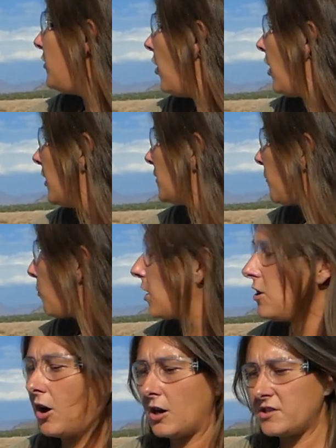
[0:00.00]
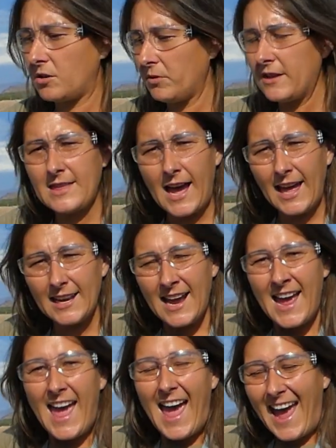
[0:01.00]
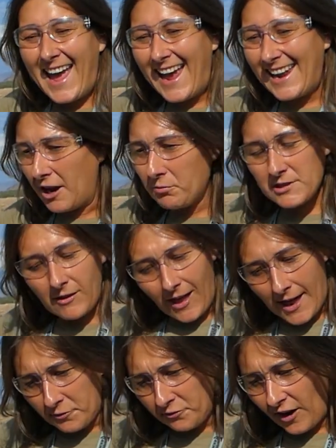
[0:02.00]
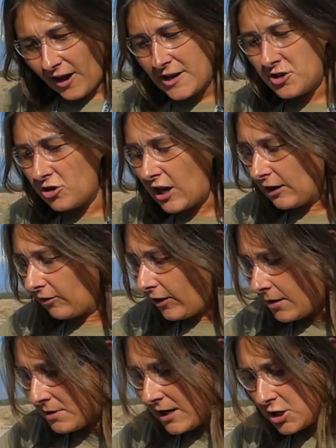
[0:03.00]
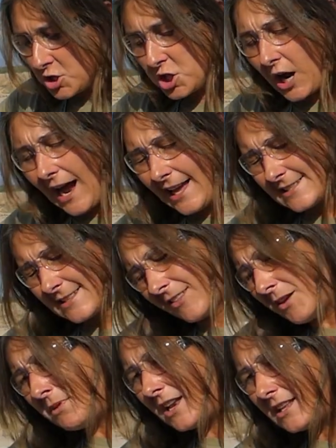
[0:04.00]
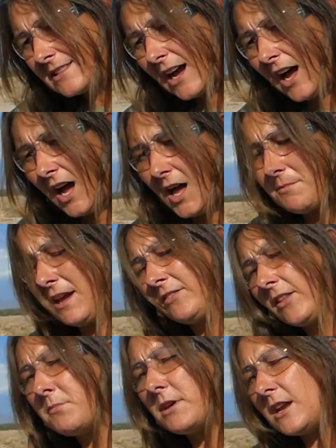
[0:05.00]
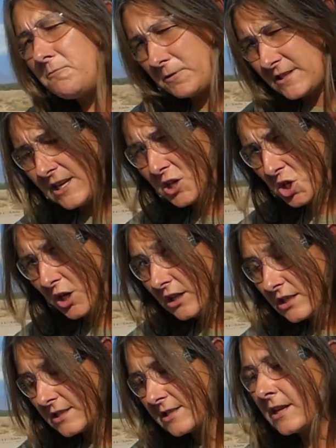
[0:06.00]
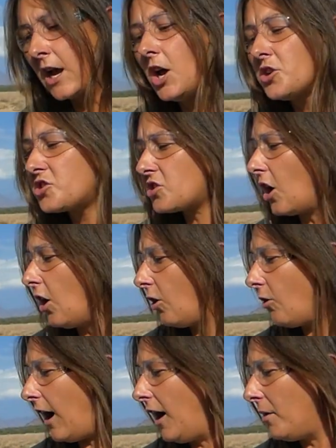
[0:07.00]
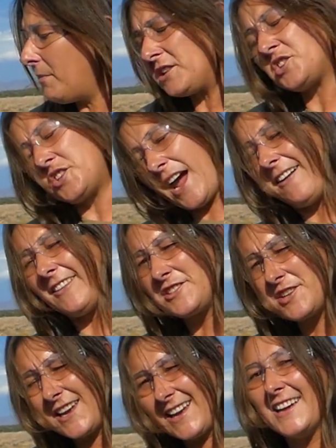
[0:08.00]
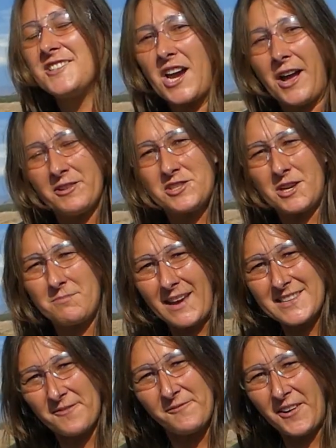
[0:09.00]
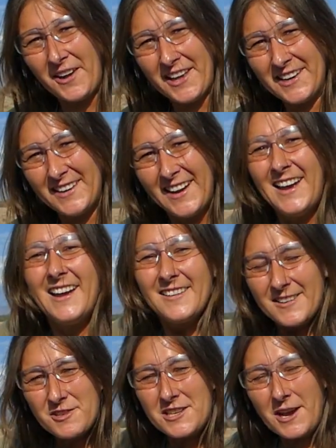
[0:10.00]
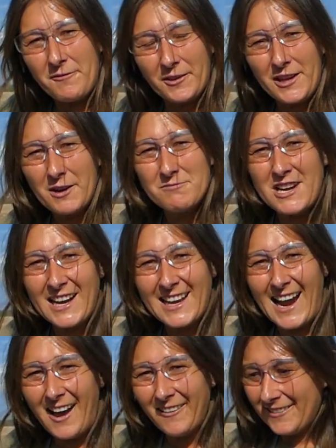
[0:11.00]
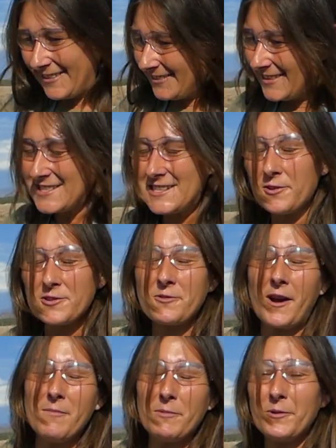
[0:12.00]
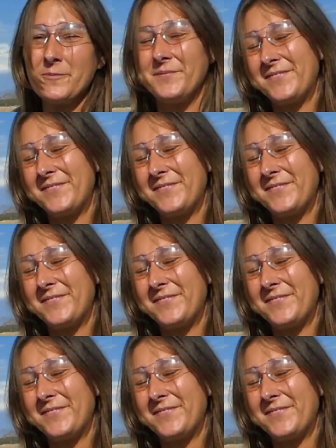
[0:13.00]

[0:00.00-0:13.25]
yards, 40 yards, something like that. And it was a lot of fun. You get limited shots, limited time, and limited positions. So it's challenging, and challenging makes it fun. You should definitely come check it out, the Steel Scramble.